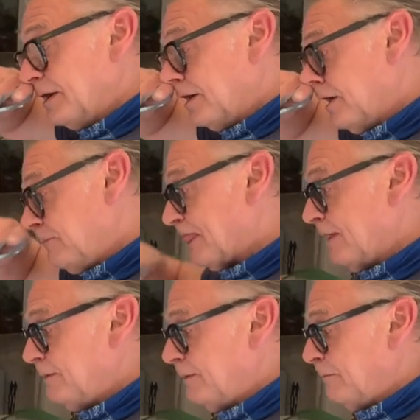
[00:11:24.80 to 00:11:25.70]

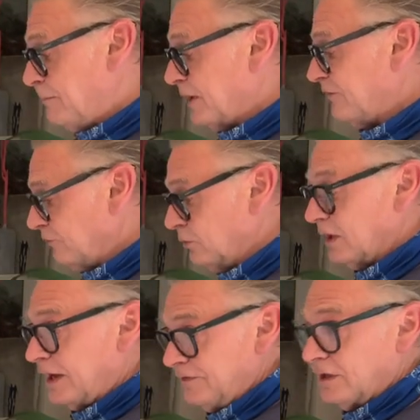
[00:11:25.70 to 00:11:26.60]
But I do
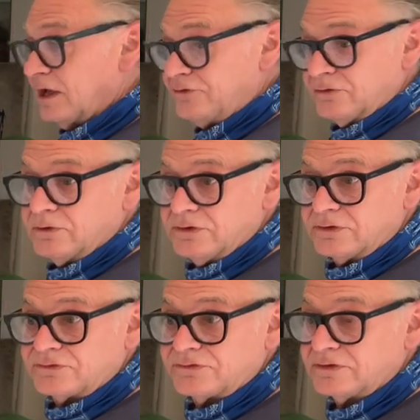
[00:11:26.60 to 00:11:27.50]
like the larger
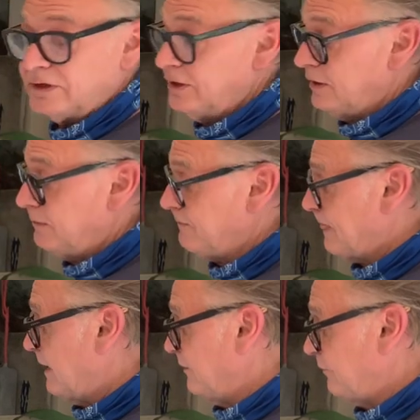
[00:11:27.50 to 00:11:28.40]
works.
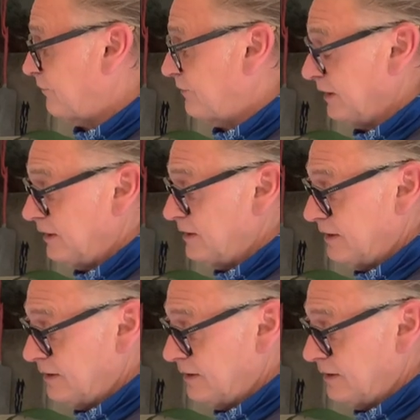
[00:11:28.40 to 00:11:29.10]
I just think